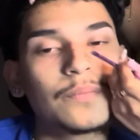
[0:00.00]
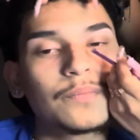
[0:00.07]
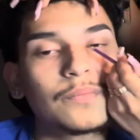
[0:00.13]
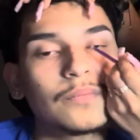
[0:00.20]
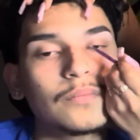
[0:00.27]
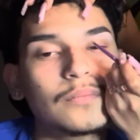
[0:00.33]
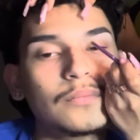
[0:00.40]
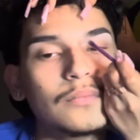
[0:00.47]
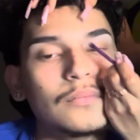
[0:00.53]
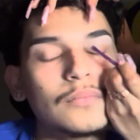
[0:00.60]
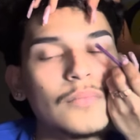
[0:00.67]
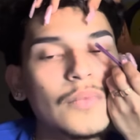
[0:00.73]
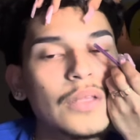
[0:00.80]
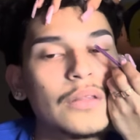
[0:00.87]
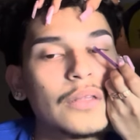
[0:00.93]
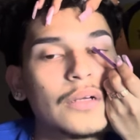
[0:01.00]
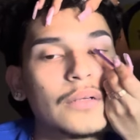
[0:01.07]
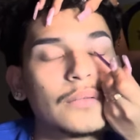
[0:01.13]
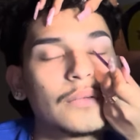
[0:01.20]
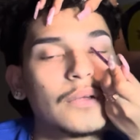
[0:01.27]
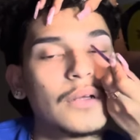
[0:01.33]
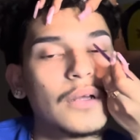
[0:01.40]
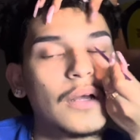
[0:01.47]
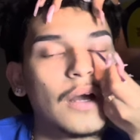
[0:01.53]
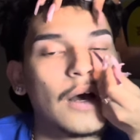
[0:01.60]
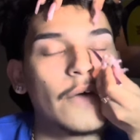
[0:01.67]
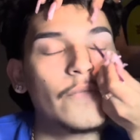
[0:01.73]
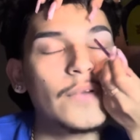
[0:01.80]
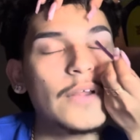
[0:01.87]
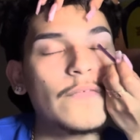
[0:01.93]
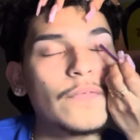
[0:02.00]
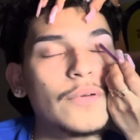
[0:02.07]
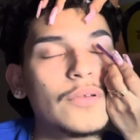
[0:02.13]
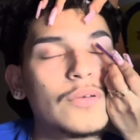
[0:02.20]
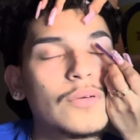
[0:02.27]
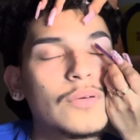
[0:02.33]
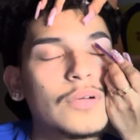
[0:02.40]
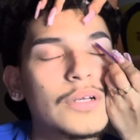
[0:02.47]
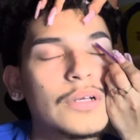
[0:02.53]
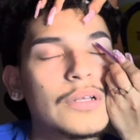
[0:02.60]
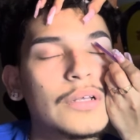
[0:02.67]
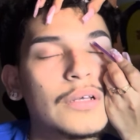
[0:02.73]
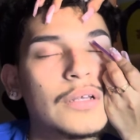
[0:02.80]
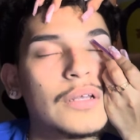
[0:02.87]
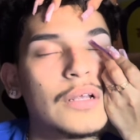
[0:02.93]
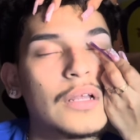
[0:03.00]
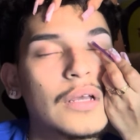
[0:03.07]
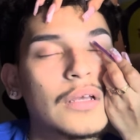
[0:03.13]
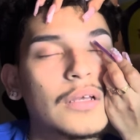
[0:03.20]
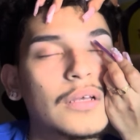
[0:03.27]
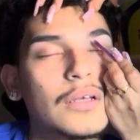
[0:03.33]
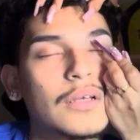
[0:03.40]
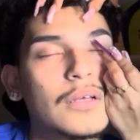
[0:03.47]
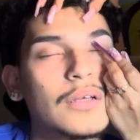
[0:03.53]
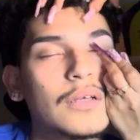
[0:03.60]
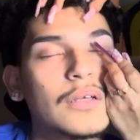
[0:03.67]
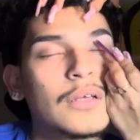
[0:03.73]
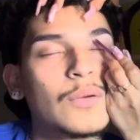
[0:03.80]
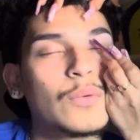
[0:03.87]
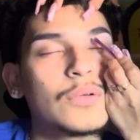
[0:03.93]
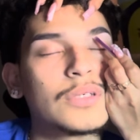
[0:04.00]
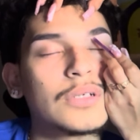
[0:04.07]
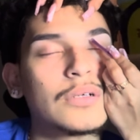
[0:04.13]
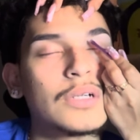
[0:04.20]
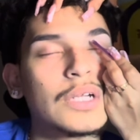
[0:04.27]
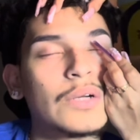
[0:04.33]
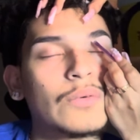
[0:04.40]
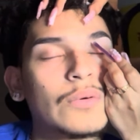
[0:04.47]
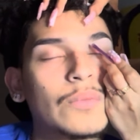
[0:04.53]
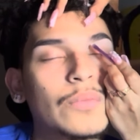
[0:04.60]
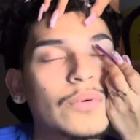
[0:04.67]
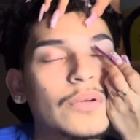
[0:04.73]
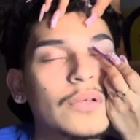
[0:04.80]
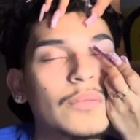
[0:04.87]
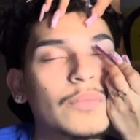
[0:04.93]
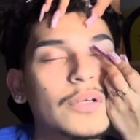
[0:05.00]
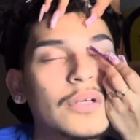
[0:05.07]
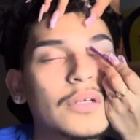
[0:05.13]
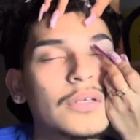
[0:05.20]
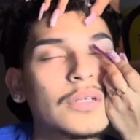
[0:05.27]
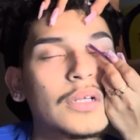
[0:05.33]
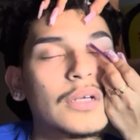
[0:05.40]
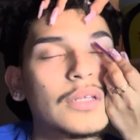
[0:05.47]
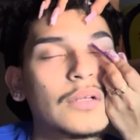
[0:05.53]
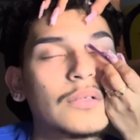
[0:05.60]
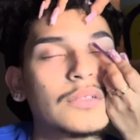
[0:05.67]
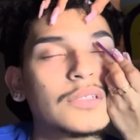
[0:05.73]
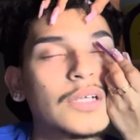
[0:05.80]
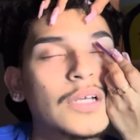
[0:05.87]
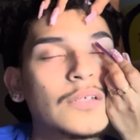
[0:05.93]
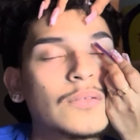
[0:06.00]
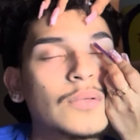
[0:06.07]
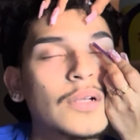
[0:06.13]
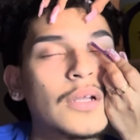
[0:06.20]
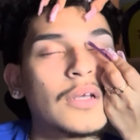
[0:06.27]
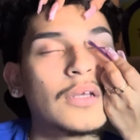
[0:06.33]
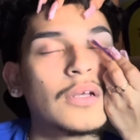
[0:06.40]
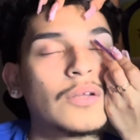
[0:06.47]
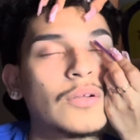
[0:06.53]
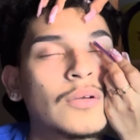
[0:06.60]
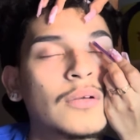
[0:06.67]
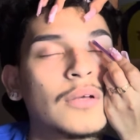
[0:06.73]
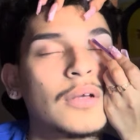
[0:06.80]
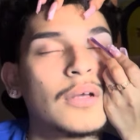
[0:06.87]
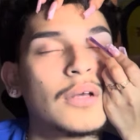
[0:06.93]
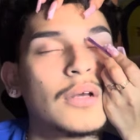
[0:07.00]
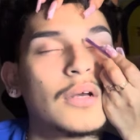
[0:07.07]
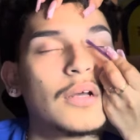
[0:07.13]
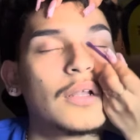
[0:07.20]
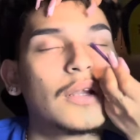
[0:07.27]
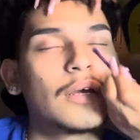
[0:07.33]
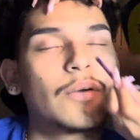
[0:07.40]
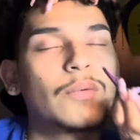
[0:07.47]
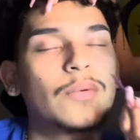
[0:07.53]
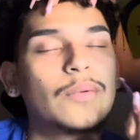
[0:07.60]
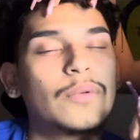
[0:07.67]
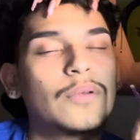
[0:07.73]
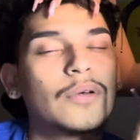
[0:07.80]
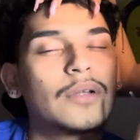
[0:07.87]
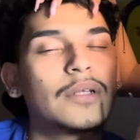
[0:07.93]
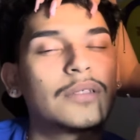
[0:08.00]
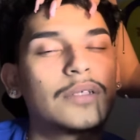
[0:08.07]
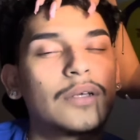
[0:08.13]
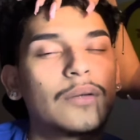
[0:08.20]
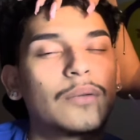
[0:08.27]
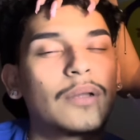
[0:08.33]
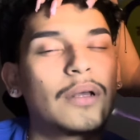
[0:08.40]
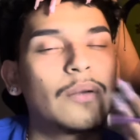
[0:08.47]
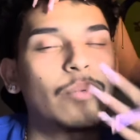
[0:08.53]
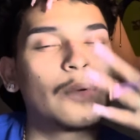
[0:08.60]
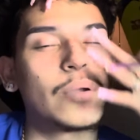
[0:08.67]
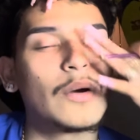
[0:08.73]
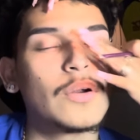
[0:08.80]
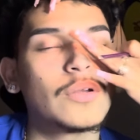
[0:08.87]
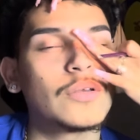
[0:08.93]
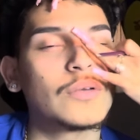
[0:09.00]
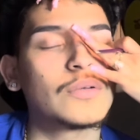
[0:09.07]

you? No. I feel like for you, it, it like, it was hard at one point because, like, there was times where, like, you know, like, you know, let's say, like, we argue